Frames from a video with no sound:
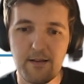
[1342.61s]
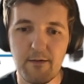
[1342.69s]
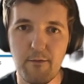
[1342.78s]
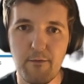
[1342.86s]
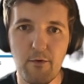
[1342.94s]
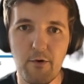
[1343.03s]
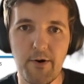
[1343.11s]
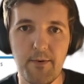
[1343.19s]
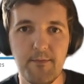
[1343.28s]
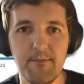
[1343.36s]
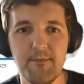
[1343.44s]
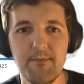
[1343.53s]

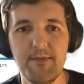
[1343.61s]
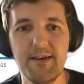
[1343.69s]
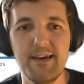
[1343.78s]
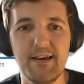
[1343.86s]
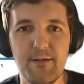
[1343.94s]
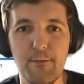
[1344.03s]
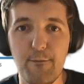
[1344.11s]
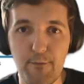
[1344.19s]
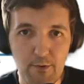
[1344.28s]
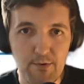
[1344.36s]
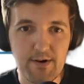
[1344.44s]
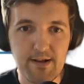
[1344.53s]

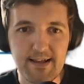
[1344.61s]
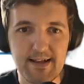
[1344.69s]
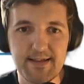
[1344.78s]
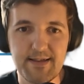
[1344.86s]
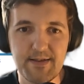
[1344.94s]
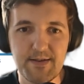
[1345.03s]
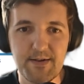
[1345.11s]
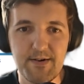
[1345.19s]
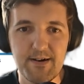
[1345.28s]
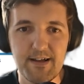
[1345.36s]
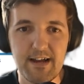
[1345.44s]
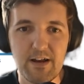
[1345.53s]
4 rate cuts this year.
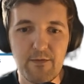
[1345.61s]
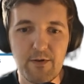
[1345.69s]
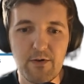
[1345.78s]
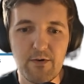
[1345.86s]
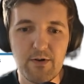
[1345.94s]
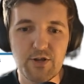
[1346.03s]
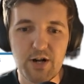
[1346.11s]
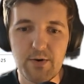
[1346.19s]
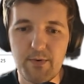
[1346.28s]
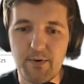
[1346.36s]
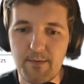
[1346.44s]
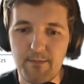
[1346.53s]
And if you go at
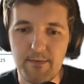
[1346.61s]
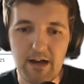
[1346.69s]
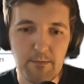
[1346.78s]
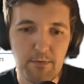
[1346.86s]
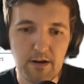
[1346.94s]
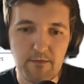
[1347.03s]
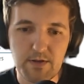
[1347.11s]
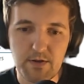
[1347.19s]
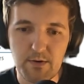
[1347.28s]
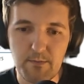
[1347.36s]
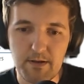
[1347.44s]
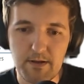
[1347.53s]
January, I believe it's going
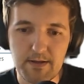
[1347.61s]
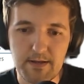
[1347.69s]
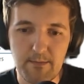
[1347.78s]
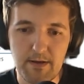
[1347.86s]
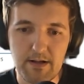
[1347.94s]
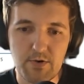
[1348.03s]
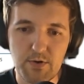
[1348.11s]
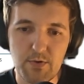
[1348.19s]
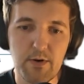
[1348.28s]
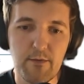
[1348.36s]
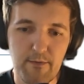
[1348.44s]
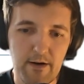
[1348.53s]
to be the same.
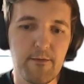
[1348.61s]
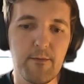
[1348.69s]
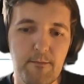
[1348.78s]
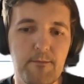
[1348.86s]
325.